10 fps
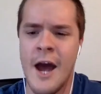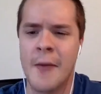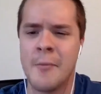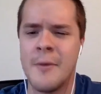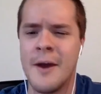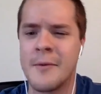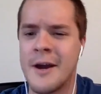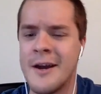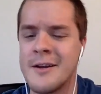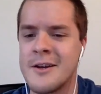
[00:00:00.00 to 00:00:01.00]
I'm
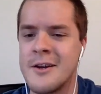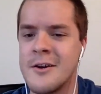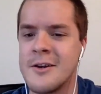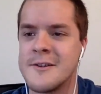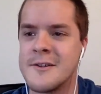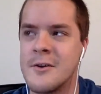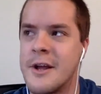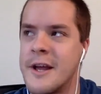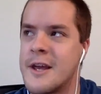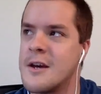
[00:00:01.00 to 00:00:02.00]
kind of curious though,
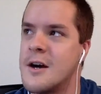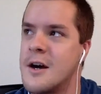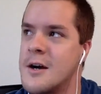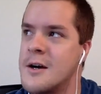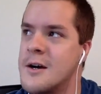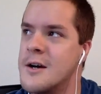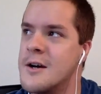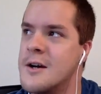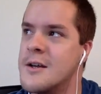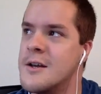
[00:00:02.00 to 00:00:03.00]
like,
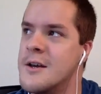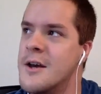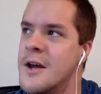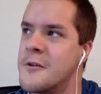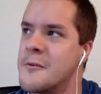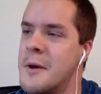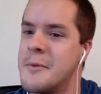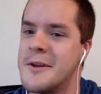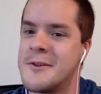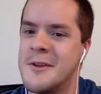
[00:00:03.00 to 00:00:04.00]
and this might
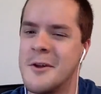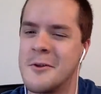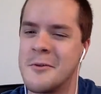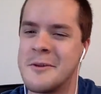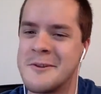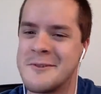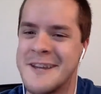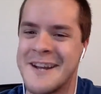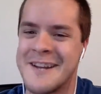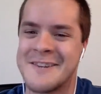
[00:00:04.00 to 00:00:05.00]
be a little bit too
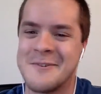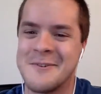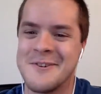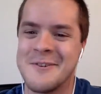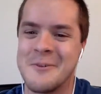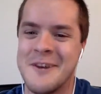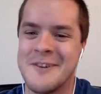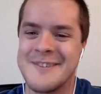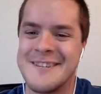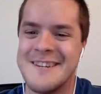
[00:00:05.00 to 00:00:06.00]
technical
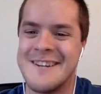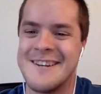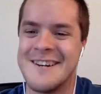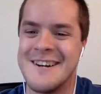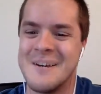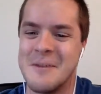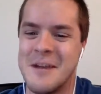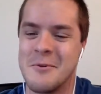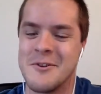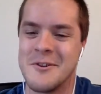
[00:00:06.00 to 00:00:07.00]
without seeing being
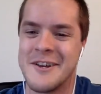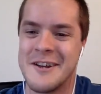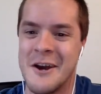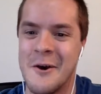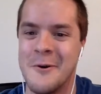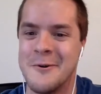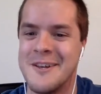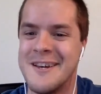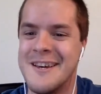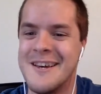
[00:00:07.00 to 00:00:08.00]
able to look at
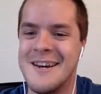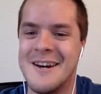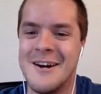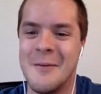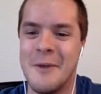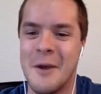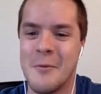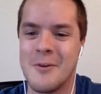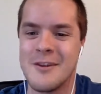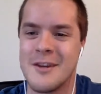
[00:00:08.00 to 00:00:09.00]
code, but I'm
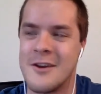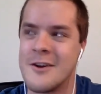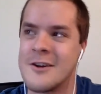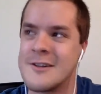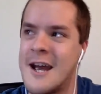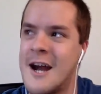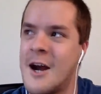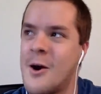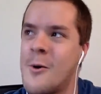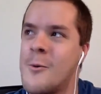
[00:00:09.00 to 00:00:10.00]
really curious
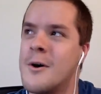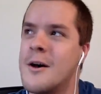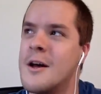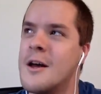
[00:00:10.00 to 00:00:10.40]
how